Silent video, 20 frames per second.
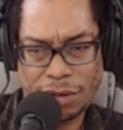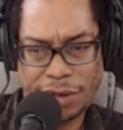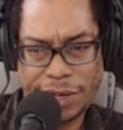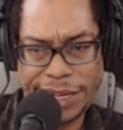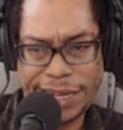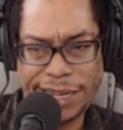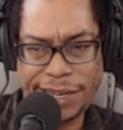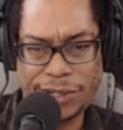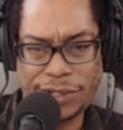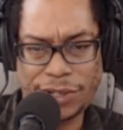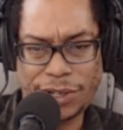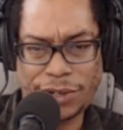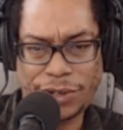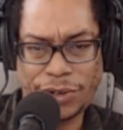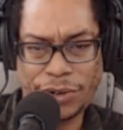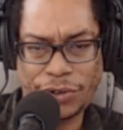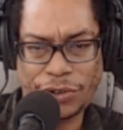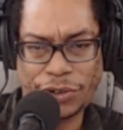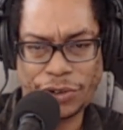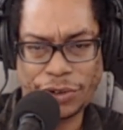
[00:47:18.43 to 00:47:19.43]

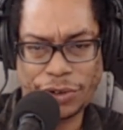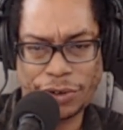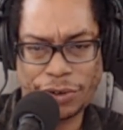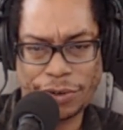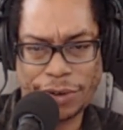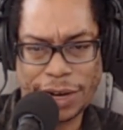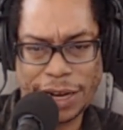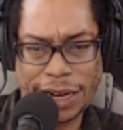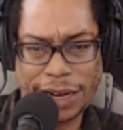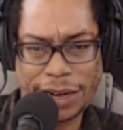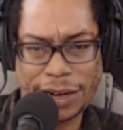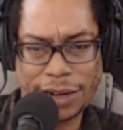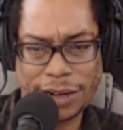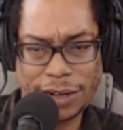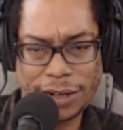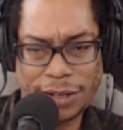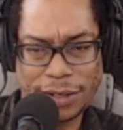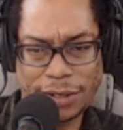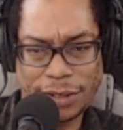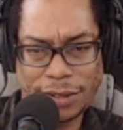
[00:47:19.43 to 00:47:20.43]
Institutional grade.
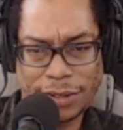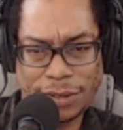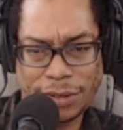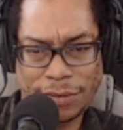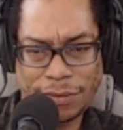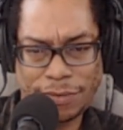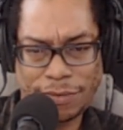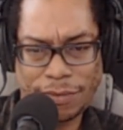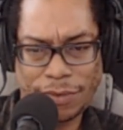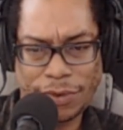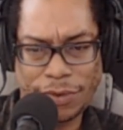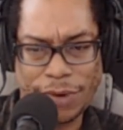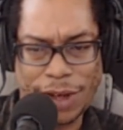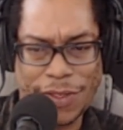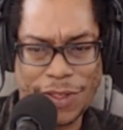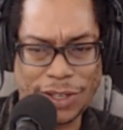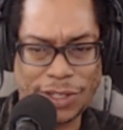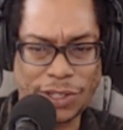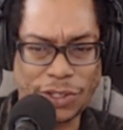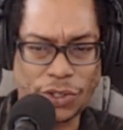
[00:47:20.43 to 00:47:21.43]
All right,
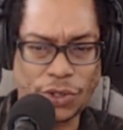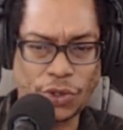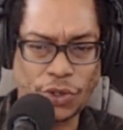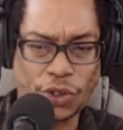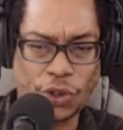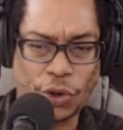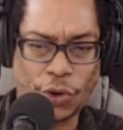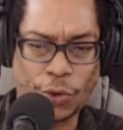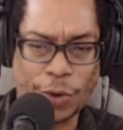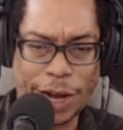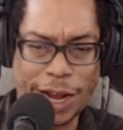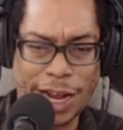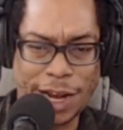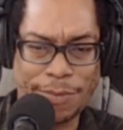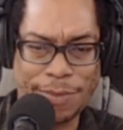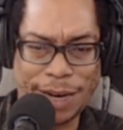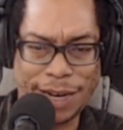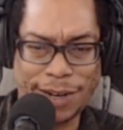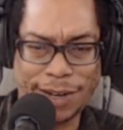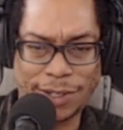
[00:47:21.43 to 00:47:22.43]
that's institutional grade,
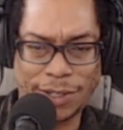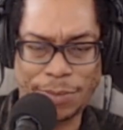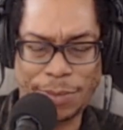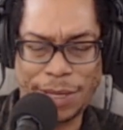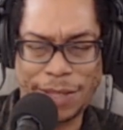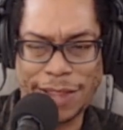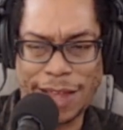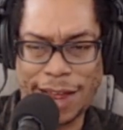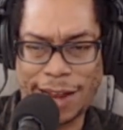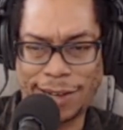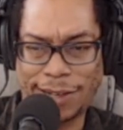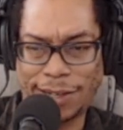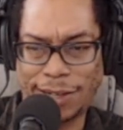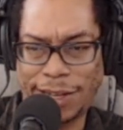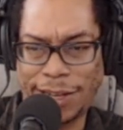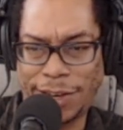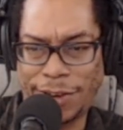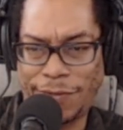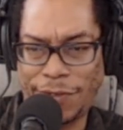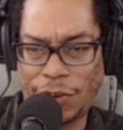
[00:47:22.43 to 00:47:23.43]
but it doesn't mean that
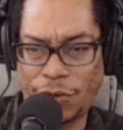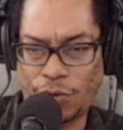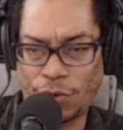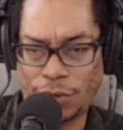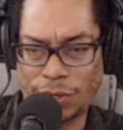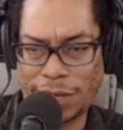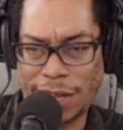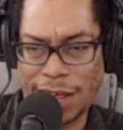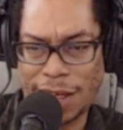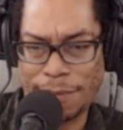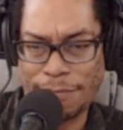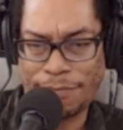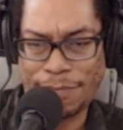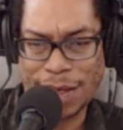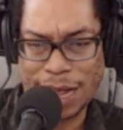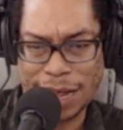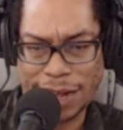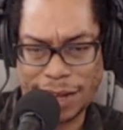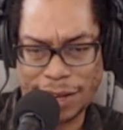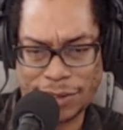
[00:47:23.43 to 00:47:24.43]
individuals can't
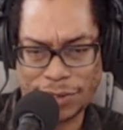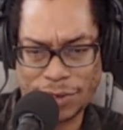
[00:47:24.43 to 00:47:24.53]
buy it.